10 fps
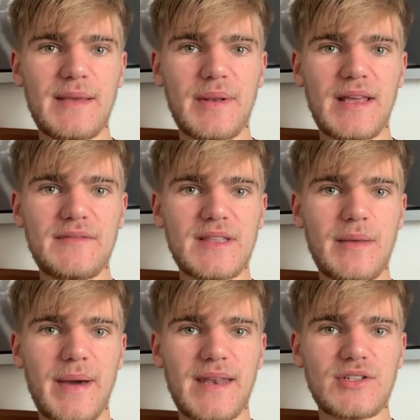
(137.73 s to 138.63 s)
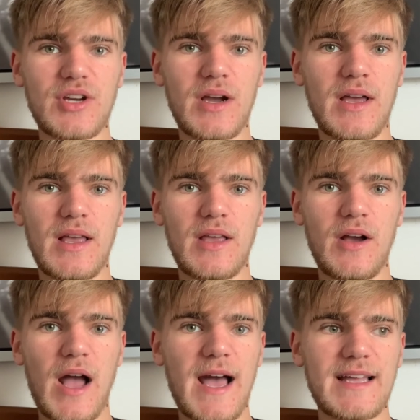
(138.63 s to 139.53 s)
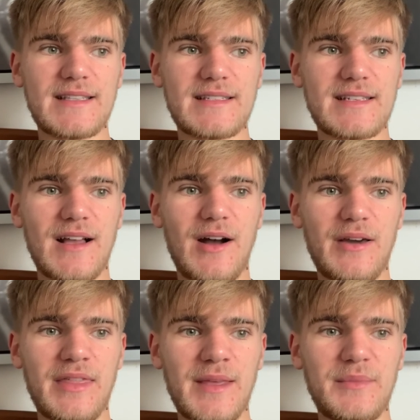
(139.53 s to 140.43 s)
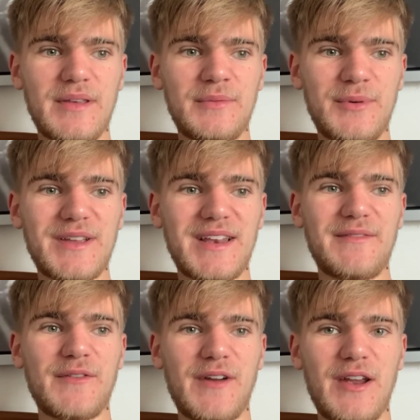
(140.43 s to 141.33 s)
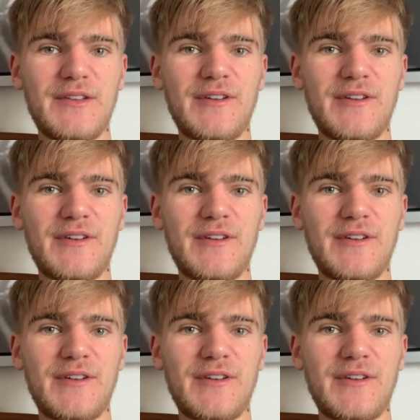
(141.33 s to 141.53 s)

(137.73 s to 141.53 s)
He believes in the manager. And I think we're going to have a very,